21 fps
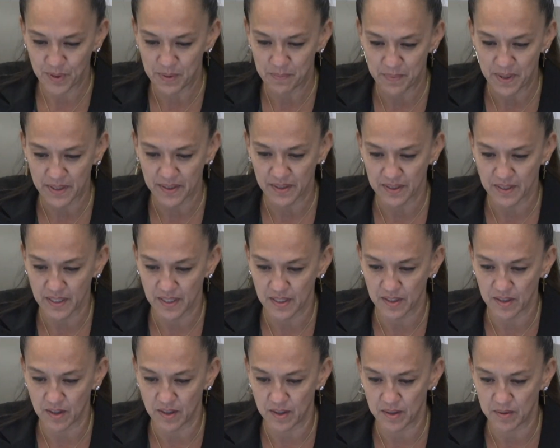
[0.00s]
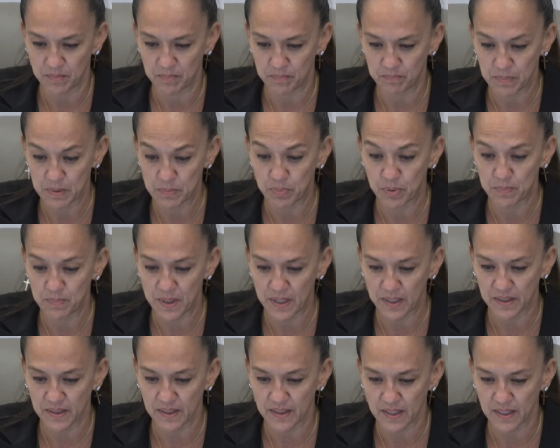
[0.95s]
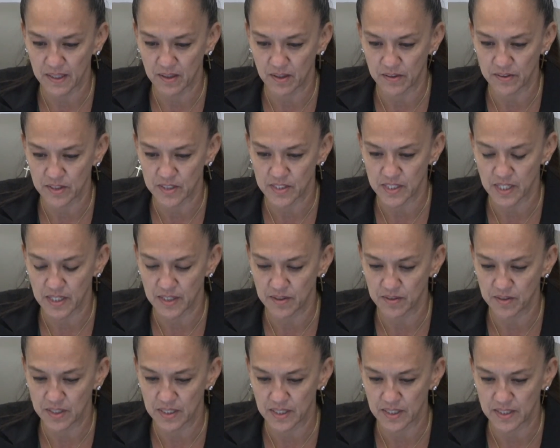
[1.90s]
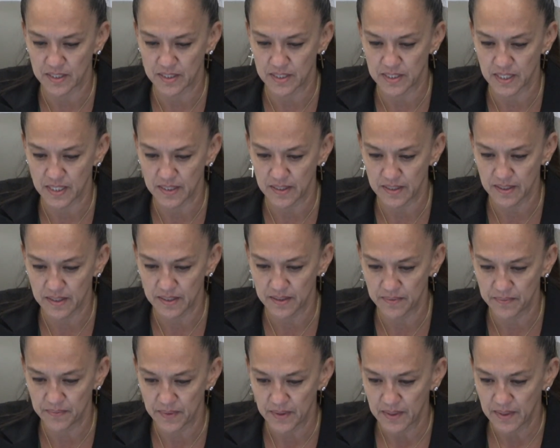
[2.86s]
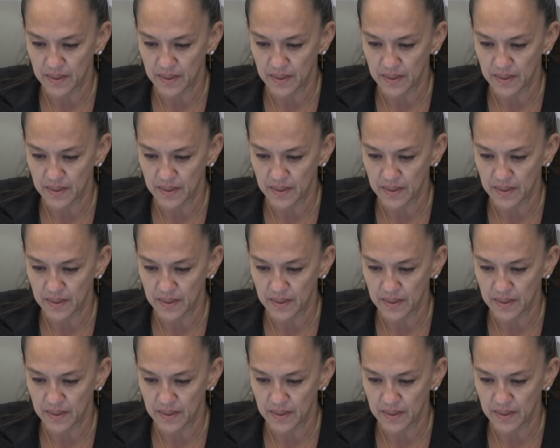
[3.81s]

back again, be put back again on the January agenda.